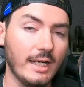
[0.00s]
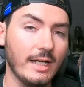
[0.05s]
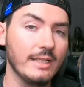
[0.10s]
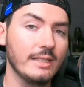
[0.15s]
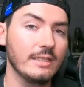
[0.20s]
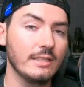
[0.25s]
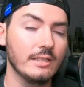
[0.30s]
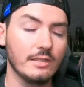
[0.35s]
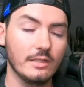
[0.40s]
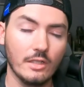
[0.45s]
I
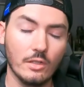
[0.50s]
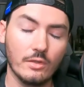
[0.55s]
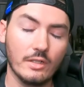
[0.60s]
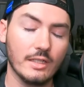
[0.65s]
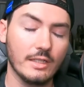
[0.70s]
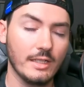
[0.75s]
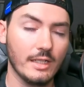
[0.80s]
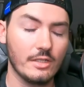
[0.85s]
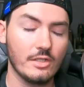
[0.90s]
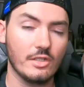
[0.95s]
get no
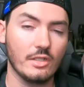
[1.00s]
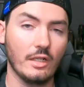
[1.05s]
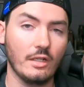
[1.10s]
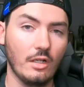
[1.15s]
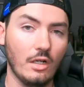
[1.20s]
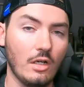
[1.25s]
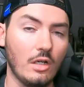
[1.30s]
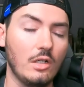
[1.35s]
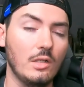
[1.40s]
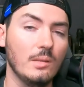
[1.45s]
connection at
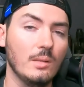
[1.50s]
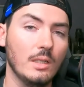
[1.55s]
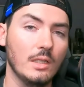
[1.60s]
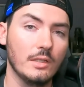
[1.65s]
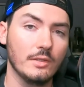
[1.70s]
all.